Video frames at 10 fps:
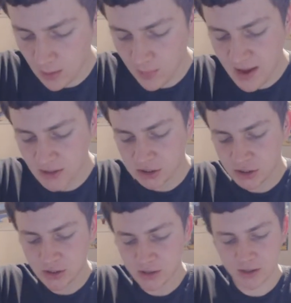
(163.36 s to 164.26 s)
you got a little
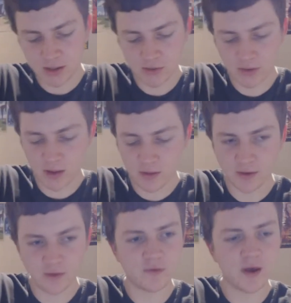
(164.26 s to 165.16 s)
badge. I'll do the
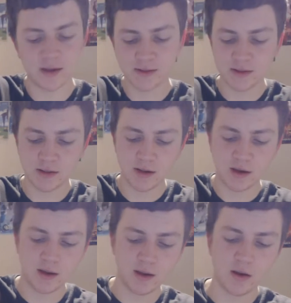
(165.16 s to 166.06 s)
little things first.
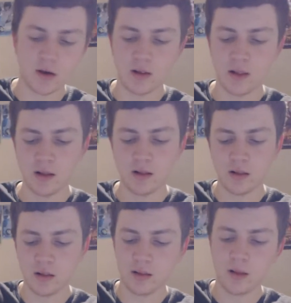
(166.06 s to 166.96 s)
Uh, you got a
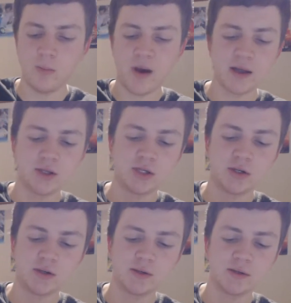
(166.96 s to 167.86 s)
little little
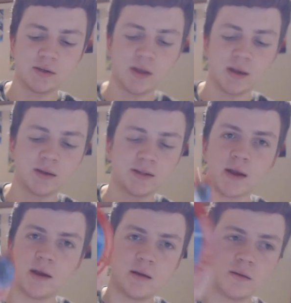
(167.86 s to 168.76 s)
badge, like
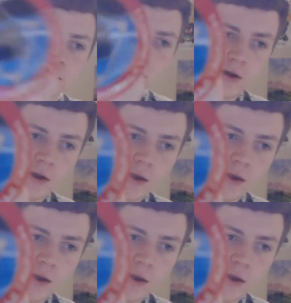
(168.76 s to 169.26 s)
saying,